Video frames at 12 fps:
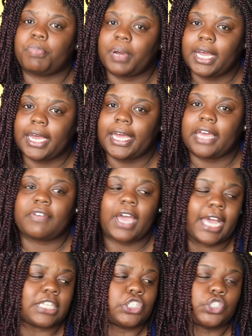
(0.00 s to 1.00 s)
but if I
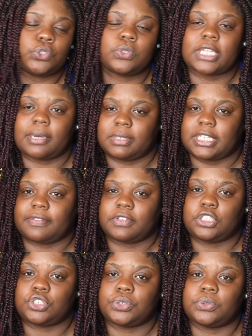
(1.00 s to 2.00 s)
had to choose, I would
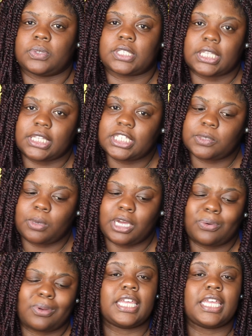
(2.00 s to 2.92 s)
definitely choose this one.